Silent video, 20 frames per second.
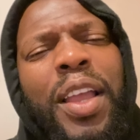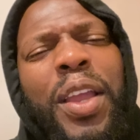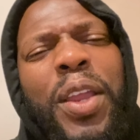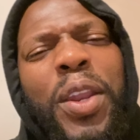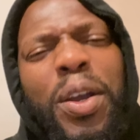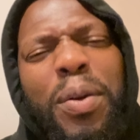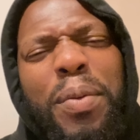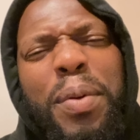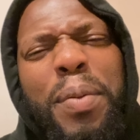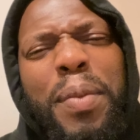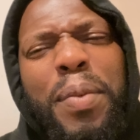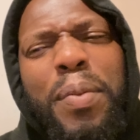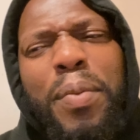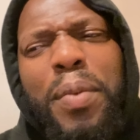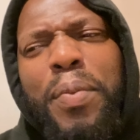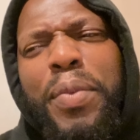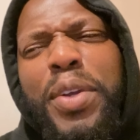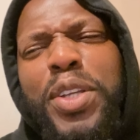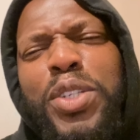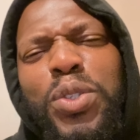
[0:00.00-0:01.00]
You know,
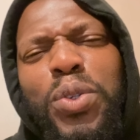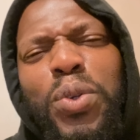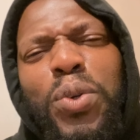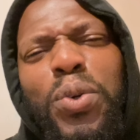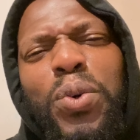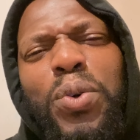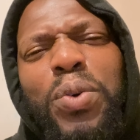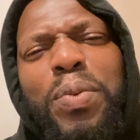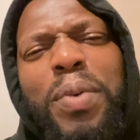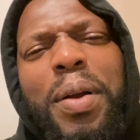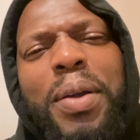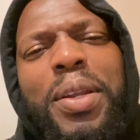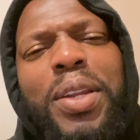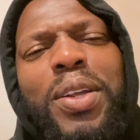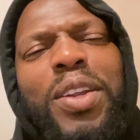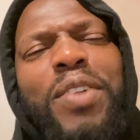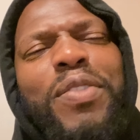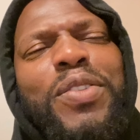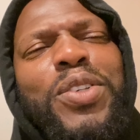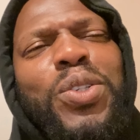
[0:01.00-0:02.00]
remember in school, remember,
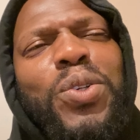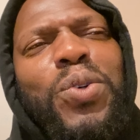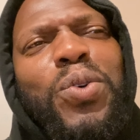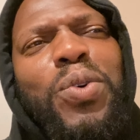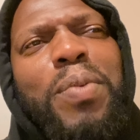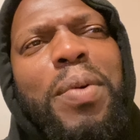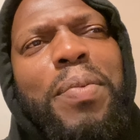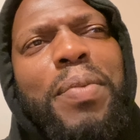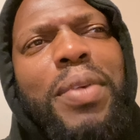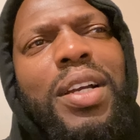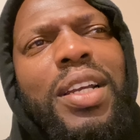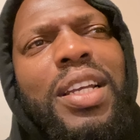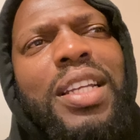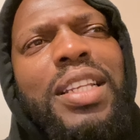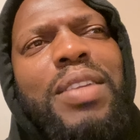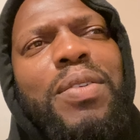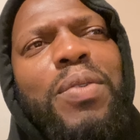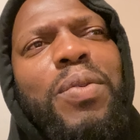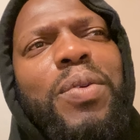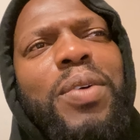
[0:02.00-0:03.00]
not even school, remember
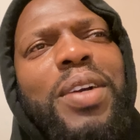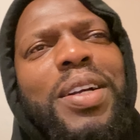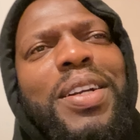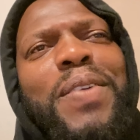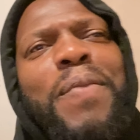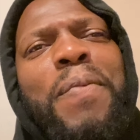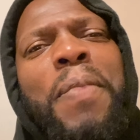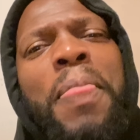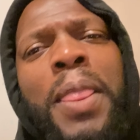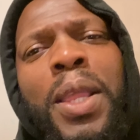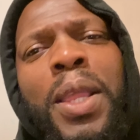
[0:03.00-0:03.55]
in,